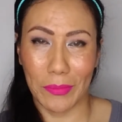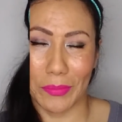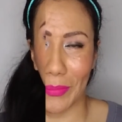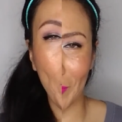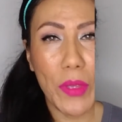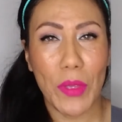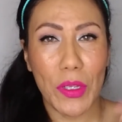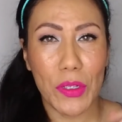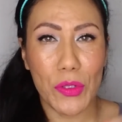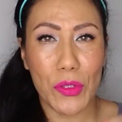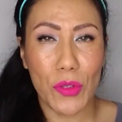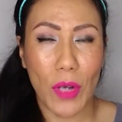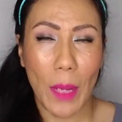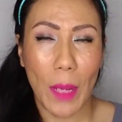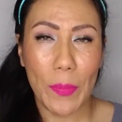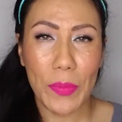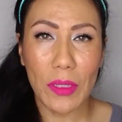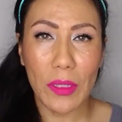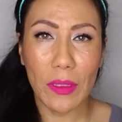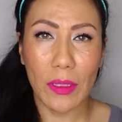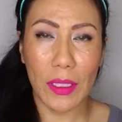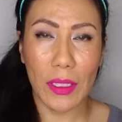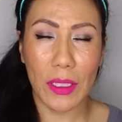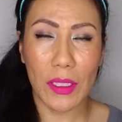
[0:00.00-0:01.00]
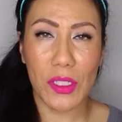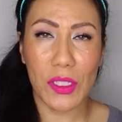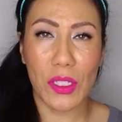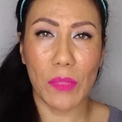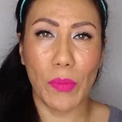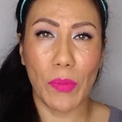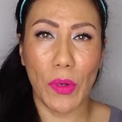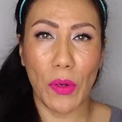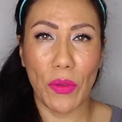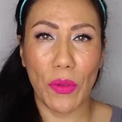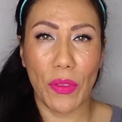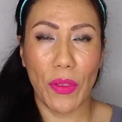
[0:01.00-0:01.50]
I'm going to drop the links to
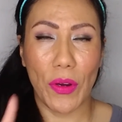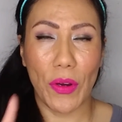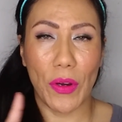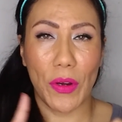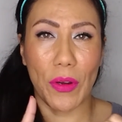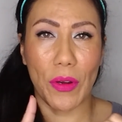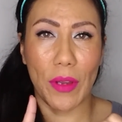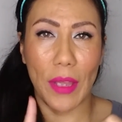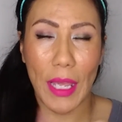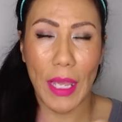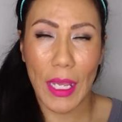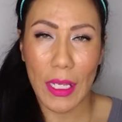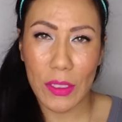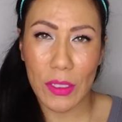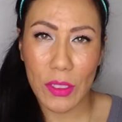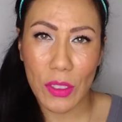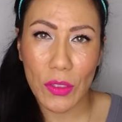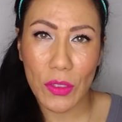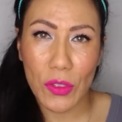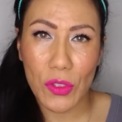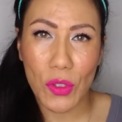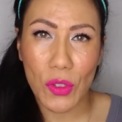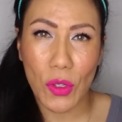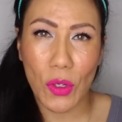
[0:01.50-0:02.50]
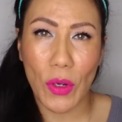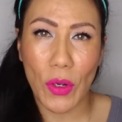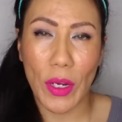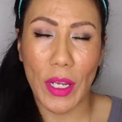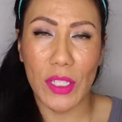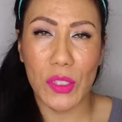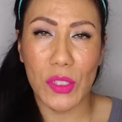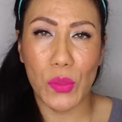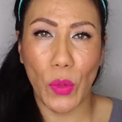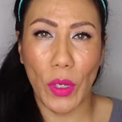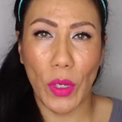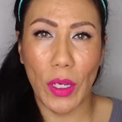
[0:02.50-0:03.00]
both her Etsy store
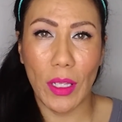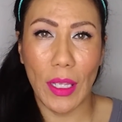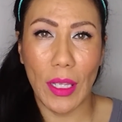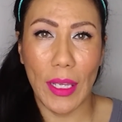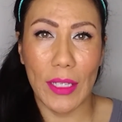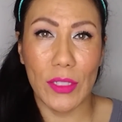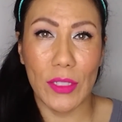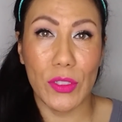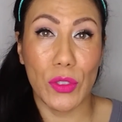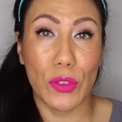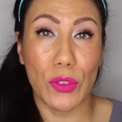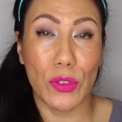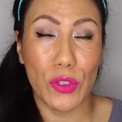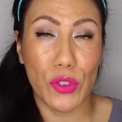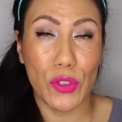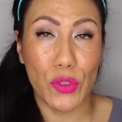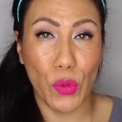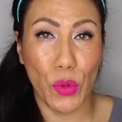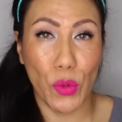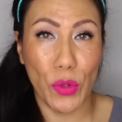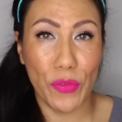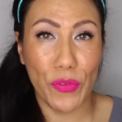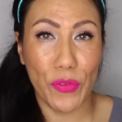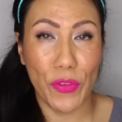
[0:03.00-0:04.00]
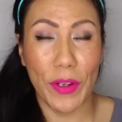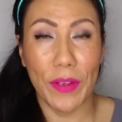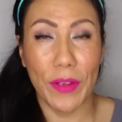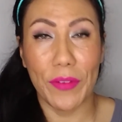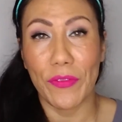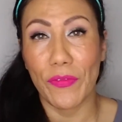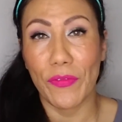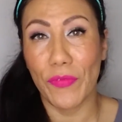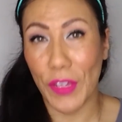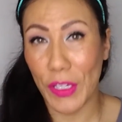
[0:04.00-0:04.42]
as well as her storefront